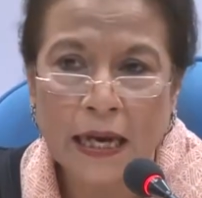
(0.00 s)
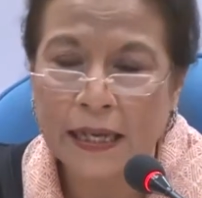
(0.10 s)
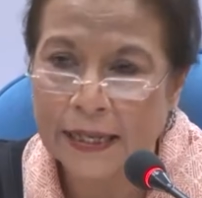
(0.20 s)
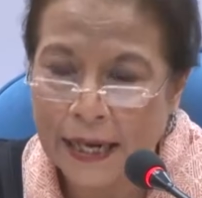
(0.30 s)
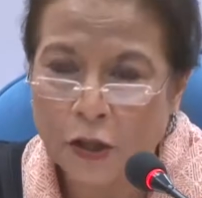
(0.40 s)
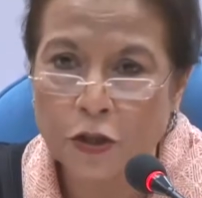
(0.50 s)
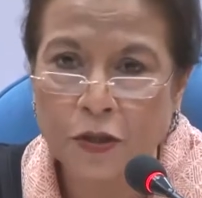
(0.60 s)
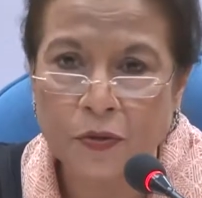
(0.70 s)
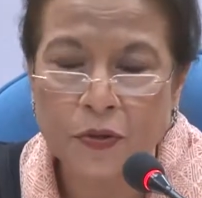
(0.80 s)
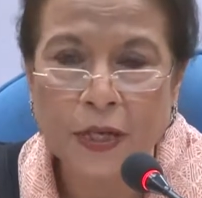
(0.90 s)

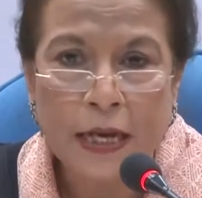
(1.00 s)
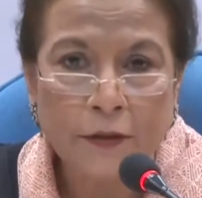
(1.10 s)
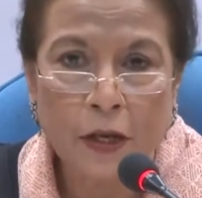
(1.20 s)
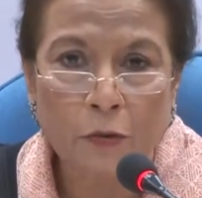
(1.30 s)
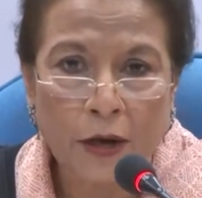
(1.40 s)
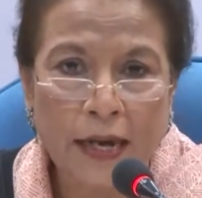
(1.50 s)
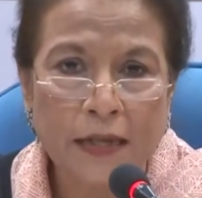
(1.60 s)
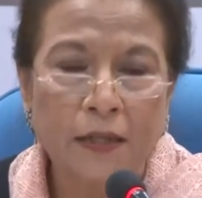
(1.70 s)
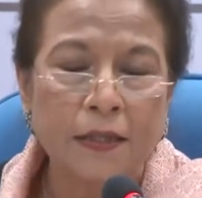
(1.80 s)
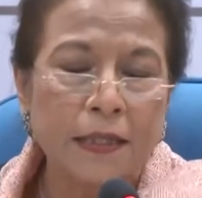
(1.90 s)
elections. They
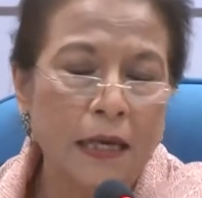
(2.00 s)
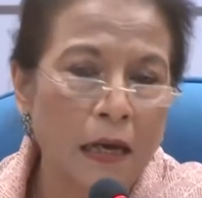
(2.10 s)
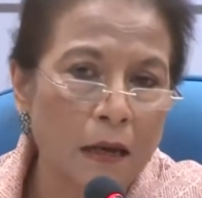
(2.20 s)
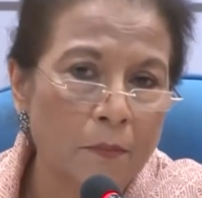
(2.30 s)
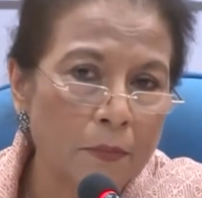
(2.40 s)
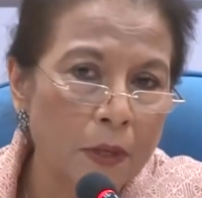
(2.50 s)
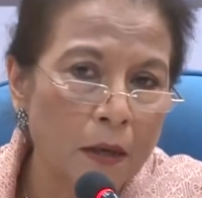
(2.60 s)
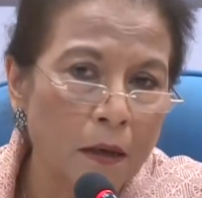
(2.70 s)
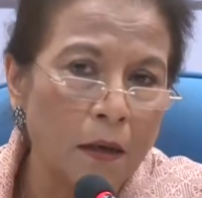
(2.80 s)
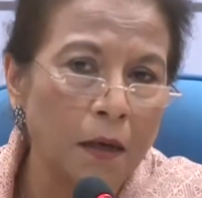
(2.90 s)
raise
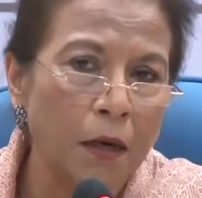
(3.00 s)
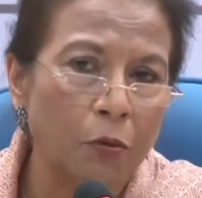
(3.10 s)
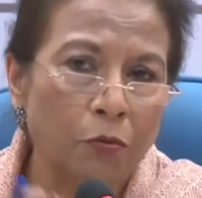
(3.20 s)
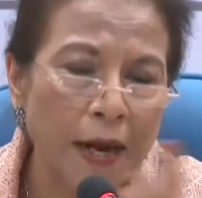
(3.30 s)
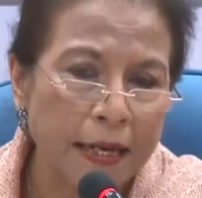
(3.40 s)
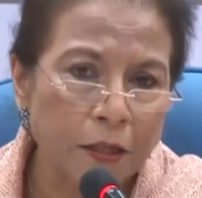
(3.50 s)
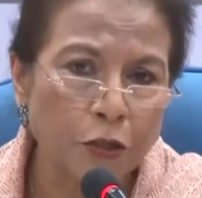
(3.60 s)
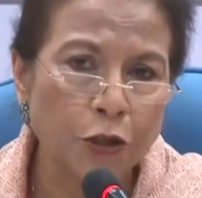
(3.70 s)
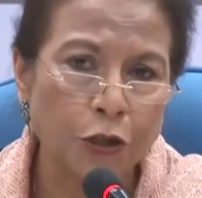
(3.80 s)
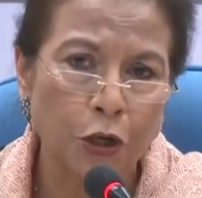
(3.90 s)
a
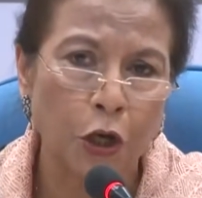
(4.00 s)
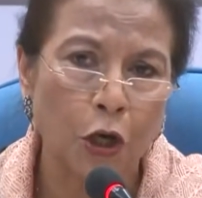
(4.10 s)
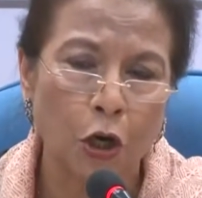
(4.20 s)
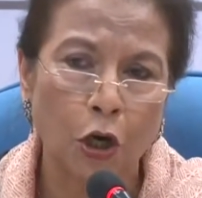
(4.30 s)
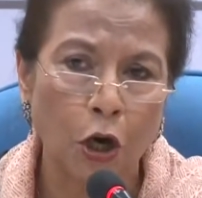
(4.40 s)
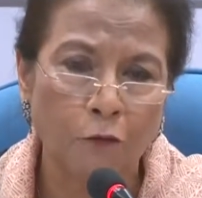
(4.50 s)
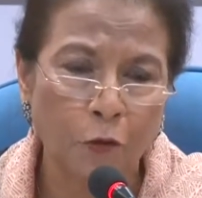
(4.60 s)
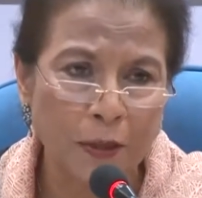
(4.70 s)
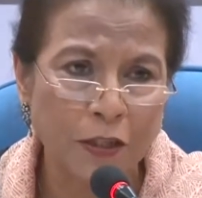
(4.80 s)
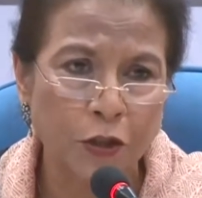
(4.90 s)
range of
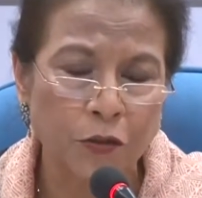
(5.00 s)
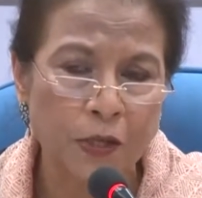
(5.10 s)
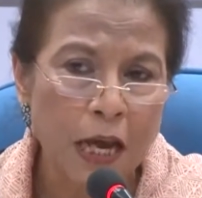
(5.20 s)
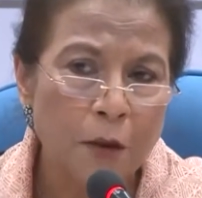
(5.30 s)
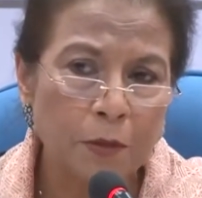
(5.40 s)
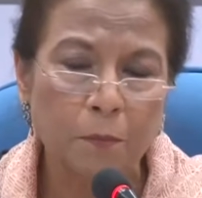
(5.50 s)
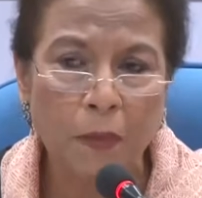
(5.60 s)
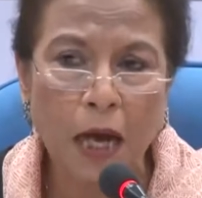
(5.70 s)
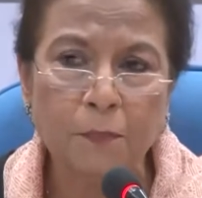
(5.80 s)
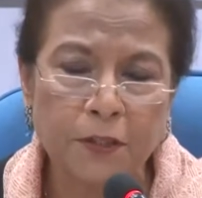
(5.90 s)
questions, but
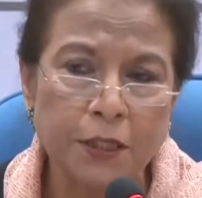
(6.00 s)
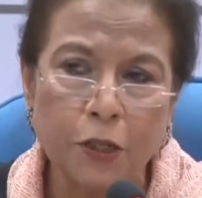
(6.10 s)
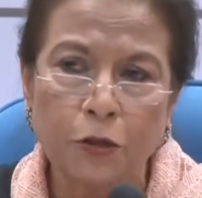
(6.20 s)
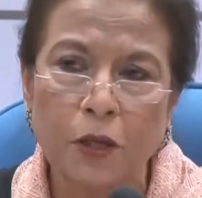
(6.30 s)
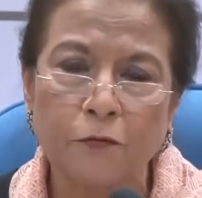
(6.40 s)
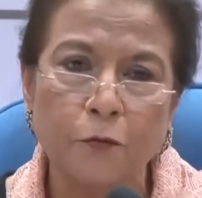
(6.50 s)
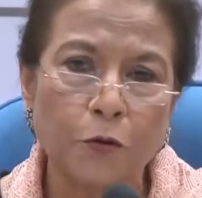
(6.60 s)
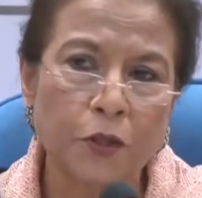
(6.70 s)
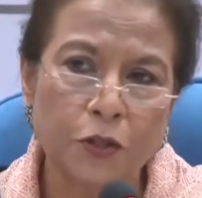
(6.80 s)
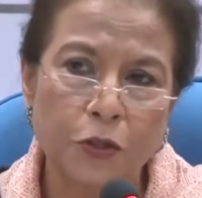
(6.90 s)
my particular
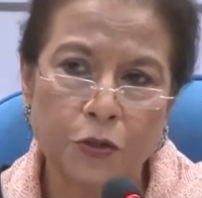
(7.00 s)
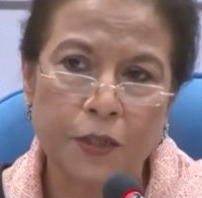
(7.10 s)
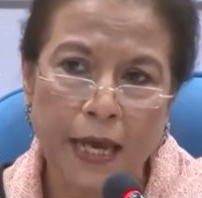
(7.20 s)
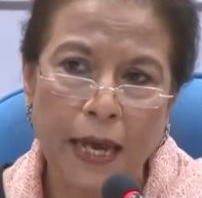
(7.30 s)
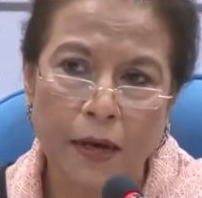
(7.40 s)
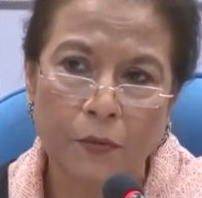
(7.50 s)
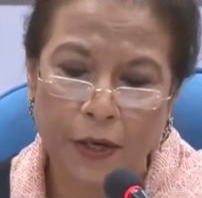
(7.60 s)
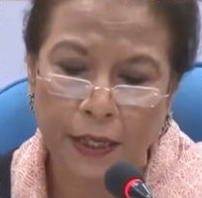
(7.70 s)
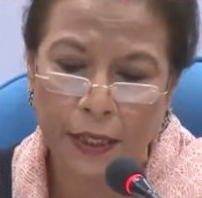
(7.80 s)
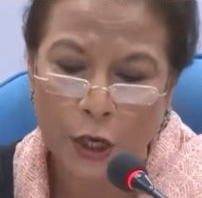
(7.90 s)
focus today
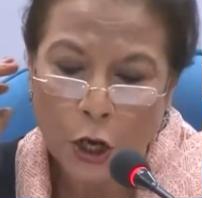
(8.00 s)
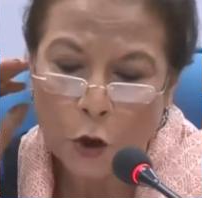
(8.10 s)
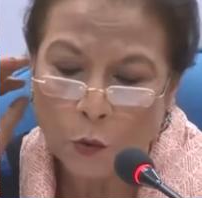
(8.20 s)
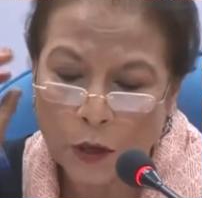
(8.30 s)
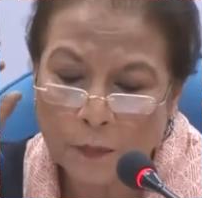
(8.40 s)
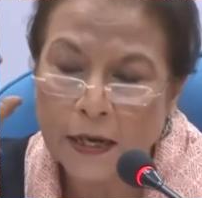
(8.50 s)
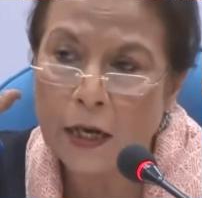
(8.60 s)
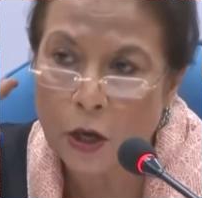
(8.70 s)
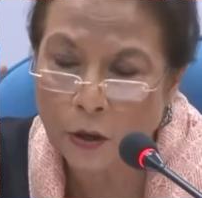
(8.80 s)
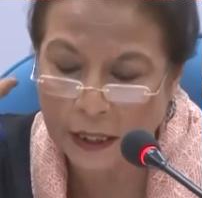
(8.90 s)
really will be
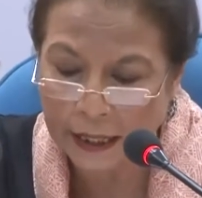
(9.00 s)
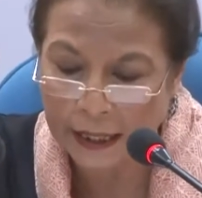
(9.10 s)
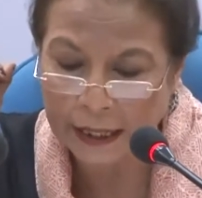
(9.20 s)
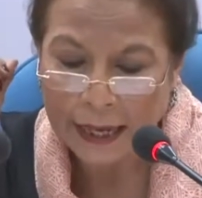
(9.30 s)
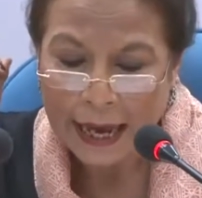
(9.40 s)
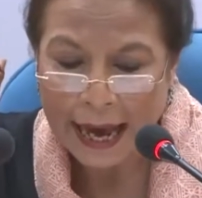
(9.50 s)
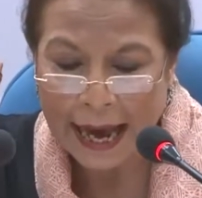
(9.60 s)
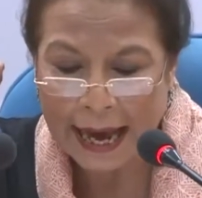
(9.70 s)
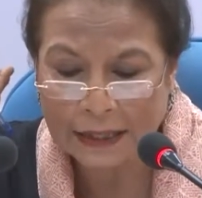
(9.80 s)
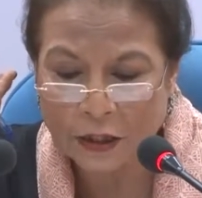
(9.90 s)
looking
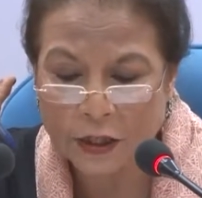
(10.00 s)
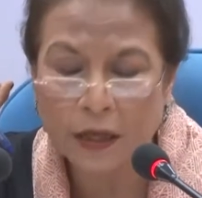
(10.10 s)
at